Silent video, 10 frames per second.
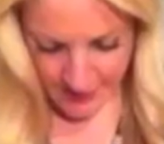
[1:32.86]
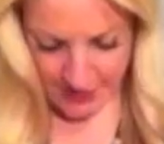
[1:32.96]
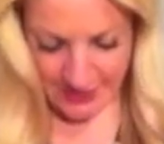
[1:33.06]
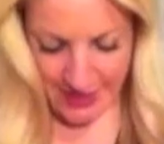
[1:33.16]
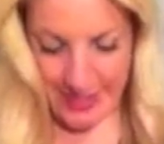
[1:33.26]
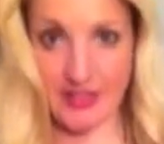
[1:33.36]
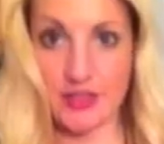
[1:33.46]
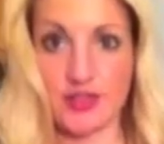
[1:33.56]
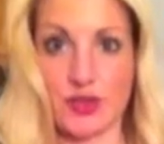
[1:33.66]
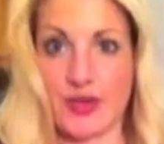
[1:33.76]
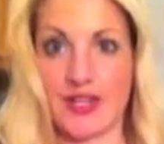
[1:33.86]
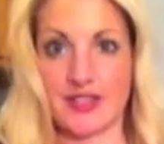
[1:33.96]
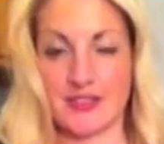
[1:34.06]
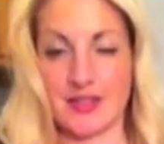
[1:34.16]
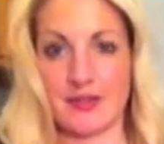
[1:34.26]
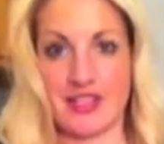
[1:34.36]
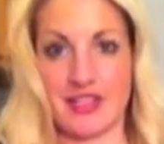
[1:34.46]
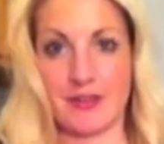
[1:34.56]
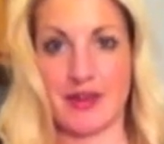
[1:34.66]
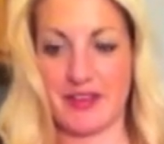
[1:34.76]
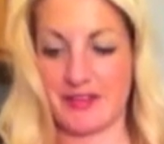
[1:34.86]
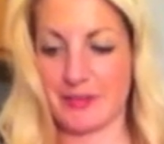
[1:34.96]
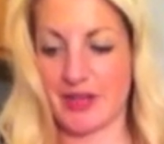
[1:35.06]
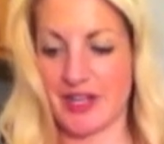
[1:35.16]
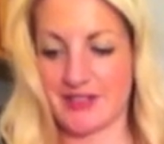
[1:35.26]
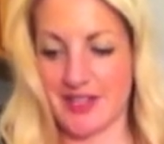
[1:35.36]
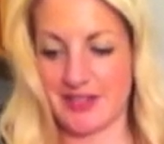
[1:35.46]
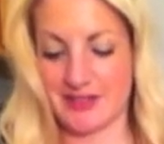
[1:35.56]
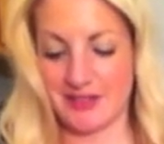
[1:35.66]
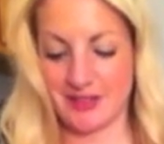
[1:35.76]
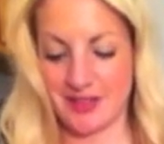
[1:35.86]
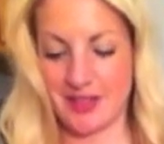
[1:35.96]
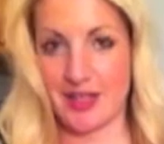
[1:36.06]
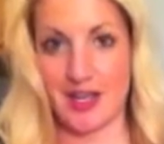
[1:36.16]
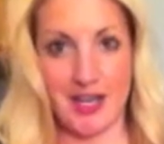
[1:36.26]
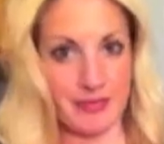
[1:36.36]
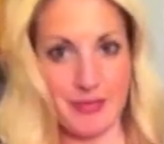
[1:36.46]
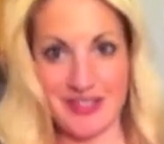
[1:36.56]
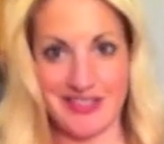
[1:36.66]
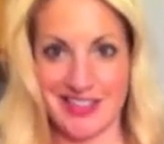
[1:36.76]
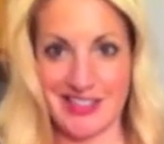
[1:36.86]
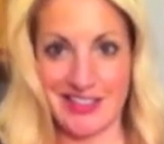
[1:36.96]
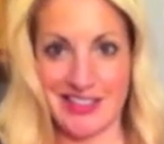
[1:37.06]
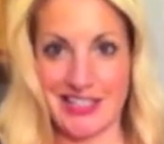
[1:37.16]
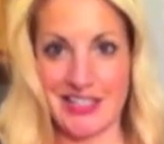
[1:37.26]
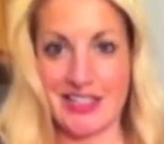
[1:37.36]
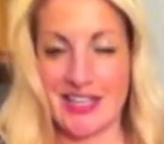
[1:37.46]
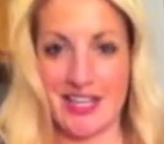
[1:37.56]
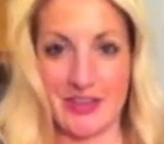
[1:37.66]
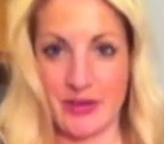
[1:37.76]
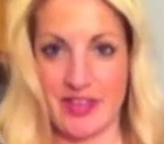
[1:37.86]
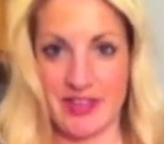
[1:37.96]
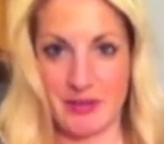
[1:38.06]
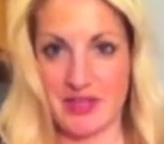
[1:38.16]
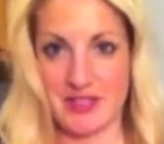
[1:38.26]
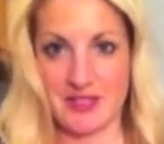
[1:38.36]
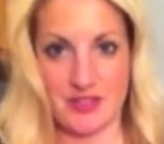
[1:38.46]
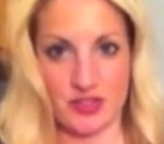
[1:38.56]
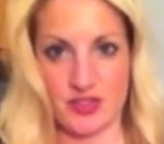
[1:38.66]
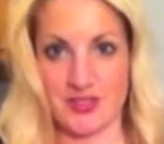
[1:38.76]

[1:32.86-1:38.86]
And again, don't get intimidated by this process. I've been to Italy, and the way they mince, it's just